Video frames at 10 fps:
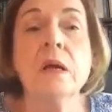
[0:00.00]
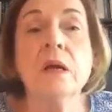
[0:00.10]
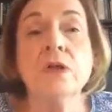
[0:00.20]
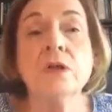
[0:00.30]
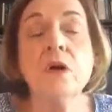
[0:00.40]

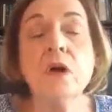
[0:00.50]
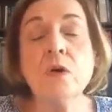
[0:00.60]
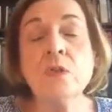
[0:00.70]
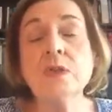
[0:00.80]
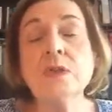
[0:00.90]
So
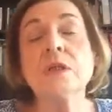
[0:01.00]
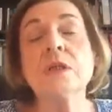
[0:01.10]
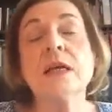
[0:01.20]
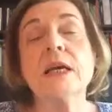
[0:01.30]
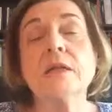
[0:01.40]
Holmes
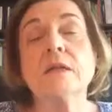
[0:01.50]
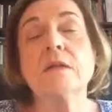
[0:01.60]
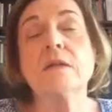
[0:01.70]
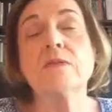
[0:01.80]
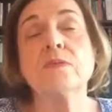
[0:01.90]

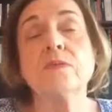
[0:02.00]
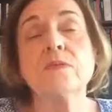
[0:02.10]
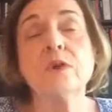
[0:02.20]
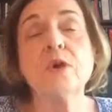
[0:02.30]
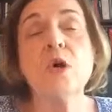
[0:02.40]
says,
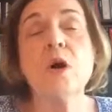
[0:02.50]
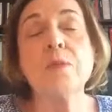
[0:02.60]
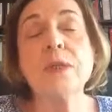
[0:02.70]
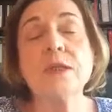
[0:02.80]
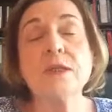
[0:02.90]
our
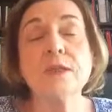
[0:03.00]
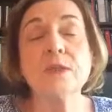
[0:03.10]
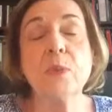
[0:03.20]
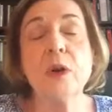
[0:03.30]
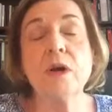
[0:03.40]
business
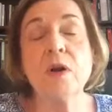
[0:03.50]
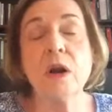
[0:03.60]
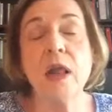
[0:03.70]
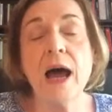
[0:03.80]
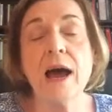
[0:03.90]
is part of our
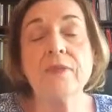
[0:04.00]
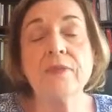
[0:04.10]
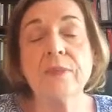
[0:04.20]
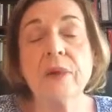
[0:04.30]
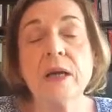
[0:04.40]

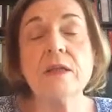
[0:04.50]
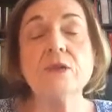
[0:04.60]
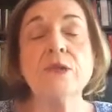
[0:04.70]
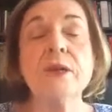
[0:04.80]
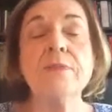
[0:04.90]
life, and
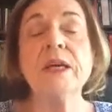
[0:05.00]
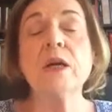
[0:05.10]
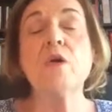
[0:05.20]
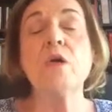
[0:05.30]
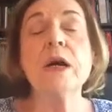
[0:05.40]
there's
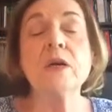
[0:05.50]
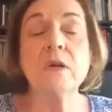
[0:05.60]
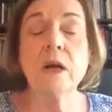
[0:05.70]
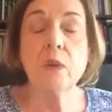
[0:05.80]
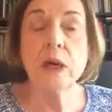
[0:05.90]
something greater
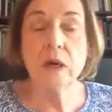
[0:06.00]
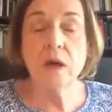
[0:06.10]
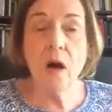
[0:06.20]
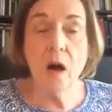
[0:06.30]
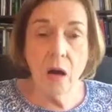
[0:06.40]
that we can
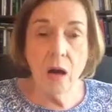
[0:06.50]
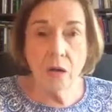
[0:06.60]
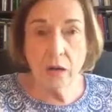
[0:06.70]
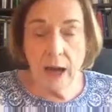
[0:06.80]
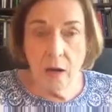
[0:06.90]
call
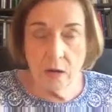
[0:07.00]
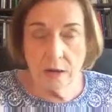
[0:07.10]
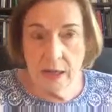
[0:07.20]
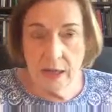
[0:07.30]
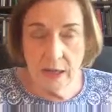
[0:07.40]
on at all
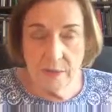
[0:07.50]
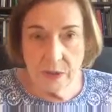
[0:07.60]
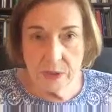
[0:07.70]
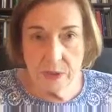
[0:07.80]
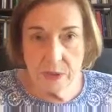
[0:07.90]

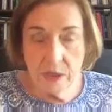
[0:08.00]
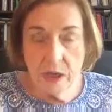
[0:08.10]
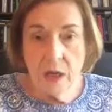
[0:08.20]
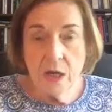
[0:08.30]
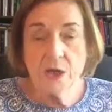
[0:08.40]
times.
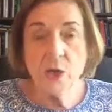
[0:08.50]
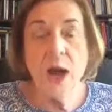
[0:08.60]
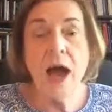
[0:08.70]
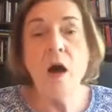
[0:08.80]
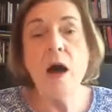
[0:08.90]
So
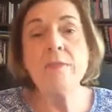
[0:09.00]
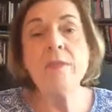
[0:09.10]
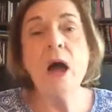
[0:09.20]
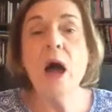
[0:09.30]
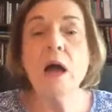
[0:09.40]
how
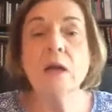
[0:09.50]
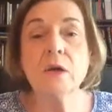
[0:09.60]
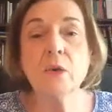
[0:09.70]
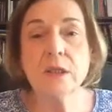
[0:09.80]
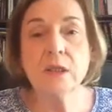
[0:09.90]
I'm not
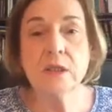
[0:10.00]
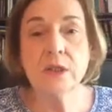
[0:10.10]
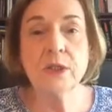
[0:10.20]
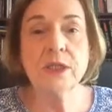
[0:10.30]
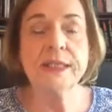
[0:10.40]
going to
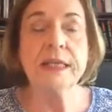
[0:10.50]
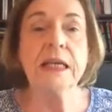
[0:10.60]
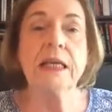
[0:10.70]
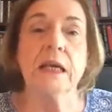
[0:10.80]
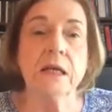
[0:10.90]
do this
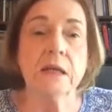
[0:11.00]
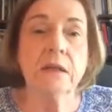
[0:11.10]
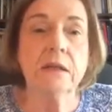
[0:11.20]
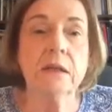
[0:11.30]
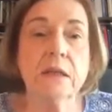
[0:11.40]
again
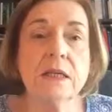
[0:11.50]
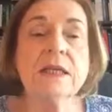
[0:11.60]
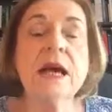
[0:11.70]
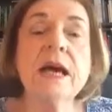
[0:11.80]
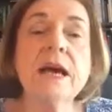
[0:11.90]
is
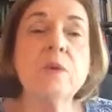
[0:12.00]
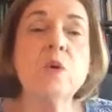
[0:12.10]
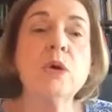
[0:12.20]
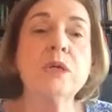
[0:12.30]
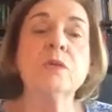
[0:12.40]
I am
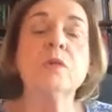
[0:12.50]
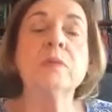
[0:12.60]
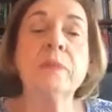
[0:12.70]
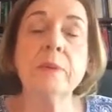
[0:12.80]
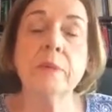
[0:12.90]
going to
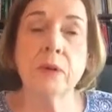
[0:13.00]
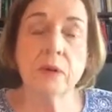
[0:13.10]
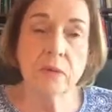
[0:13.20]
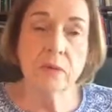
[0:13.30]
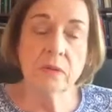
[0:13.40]

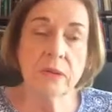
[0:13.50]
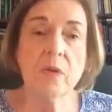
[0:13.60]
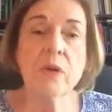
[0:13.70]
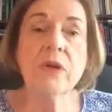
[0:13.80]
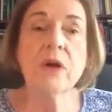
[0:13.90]
remember that
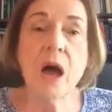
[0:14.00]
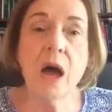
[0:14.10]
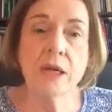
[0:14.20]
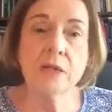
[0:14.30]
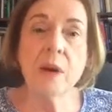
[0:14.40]
with
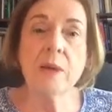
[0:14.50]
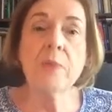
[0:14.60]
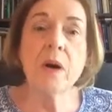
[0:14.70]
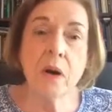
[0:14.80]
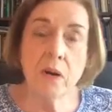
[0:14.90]
God as my
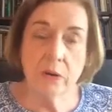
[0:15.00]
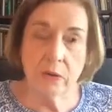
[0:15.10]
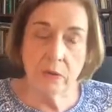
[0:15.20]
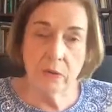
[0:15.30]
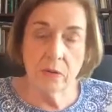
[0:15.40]

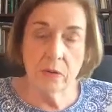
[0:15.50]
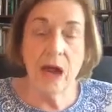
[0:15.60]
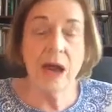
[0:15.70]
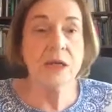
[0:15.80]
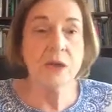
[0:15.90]
partner,
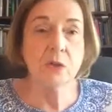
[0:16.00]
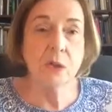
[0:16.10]
I can do